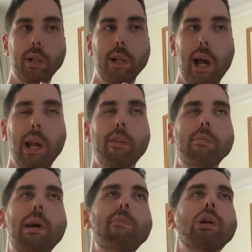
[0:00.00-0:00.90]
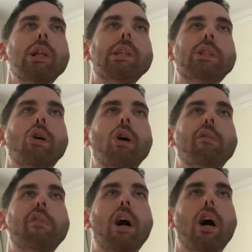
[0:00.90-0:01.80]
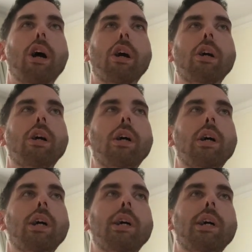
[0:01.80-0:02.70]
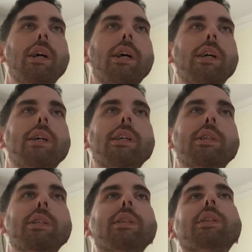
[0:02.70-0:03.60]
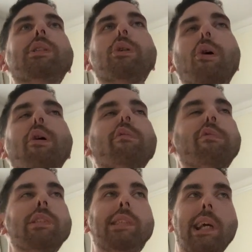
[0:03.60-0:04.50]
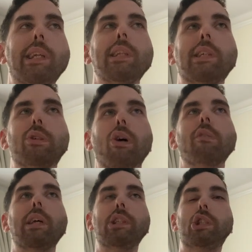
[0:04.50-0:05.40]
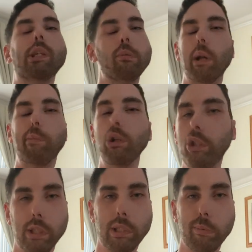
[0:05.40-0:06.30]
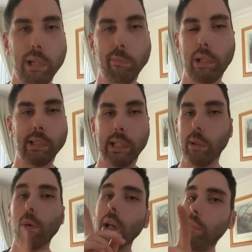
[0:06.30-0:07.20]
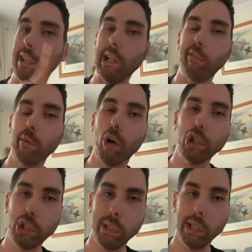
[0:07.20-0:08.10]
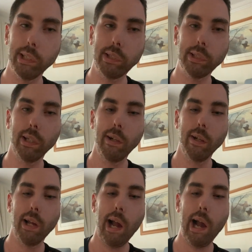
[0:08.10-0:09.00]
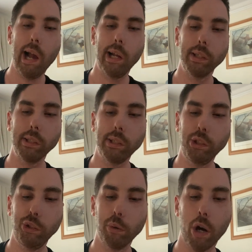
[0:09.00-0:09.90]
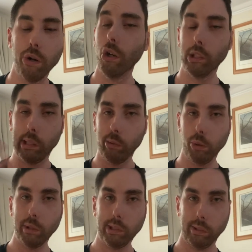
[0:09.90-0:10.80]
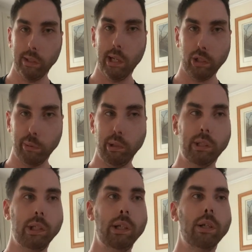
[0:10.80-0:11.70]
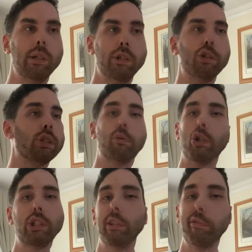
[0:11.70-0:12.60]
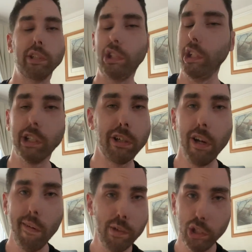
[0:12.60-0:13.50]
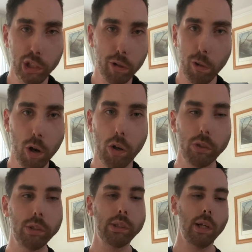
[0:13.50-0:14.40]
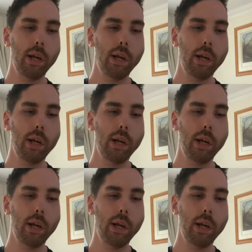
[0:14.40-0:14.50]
And I remember, like, sort of her sort of daintily sort of like, she didn't want to push the subject, because that's the one thing, if you're watching this and you are not someone who is LGBT, you're just watching it for the sheer lols.